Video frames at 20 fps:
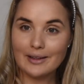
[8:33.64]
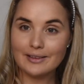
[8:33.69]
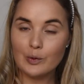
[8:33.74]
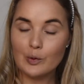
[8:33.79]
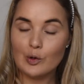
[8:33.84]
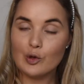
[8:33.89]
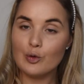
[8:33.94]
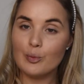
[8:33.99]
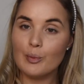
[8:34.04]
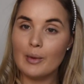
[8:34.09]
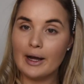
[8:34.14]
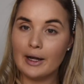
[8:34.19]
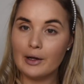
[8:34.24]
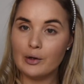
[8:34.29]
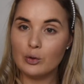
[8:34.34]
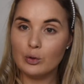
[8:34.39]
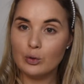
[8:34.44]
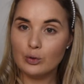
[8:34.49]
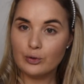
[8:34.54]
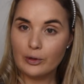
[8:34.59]
With my
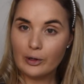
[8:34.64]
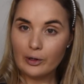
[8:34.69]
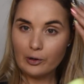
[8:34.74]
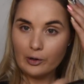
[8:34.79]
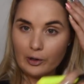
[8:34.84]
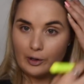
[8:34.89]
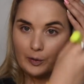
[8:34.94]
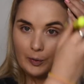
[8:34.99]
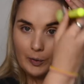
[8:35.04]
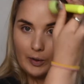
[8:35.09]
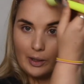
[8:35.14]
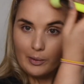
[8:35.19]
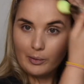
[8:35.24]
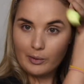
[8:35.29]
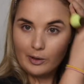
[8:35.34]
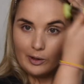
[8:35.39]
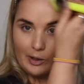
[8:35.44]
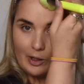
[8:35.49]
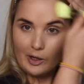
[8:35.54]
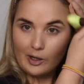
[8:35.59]
cool tone contour, I'm
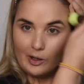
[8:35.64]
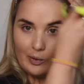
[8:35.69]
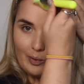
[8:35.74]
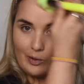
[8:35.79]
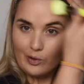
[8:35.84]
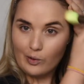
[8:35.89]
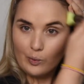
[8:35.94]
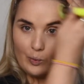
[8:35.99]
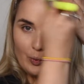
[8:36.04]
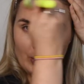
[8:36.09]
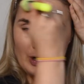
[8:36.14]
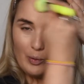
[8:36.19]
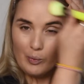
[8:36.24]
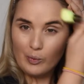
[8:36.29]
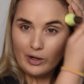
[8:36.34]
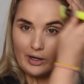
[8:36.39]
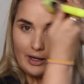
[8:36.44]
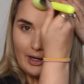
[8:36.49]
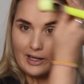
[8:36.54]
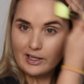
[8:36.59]
gonna go in with a warm
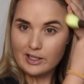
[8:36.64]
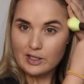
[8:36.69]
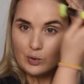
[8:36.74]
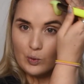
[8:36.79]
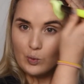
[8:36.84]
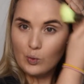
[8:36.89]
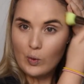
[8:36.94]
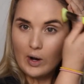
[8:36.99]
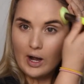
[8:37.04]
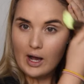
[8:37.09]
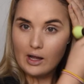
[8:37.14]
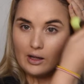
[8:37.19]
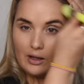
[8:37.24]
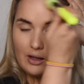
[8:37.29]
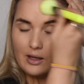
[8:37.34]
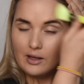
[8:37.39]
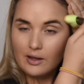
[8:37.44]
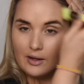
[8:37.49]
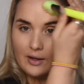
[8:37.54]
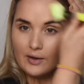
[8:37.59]
one as
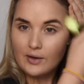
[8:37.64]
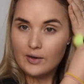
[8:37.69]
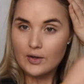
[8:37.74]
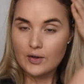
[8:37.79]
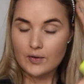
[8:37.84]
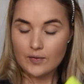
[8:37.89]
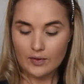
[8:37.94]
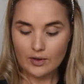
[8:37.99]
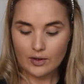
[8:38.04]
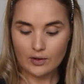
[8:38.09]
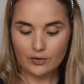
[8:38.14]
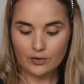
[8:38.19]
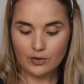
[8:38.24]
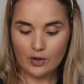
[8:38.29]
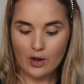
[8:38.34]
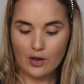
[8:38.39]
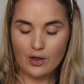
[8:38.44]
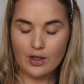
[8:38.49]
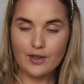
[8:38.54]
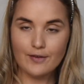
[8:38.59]
well.
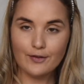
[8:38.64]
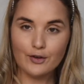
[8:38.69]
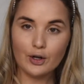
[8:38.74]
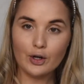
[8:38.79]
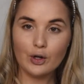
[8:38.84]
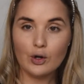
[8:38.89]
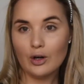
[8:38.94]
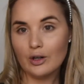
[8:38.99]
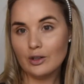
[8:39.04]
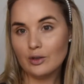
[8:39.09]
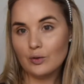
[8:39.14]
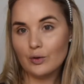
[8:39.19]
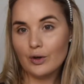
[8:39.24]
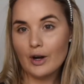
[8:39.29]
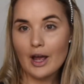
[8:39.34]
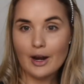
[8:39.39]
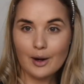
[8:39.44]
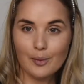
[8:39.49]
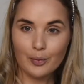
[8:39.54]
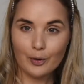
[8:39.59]
So you've got a contour
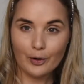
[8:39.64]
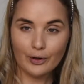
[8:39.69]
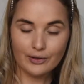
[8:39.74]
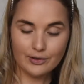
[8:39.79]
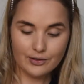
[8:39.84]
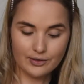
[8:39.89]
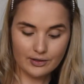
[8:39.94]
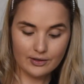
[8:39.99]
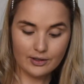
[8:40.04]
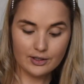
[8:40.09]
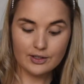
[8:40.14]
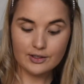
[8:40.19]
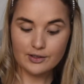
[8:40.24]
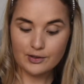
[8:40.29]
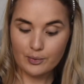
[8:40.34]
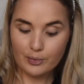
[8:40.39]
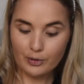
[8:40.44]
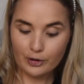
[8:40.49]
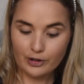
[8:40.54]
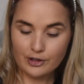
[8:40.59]
and a bronze, and this is
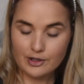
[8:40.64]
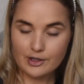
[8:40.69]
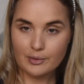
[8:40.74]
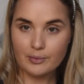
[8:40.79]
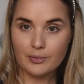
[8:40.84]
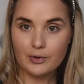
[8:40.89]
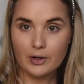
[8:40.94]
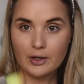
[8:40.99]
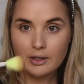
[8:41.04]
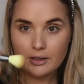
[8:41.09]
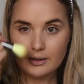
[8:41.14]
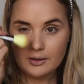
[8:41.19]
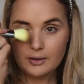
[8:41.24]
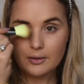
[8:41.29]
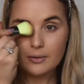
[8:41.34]
the bronzing part.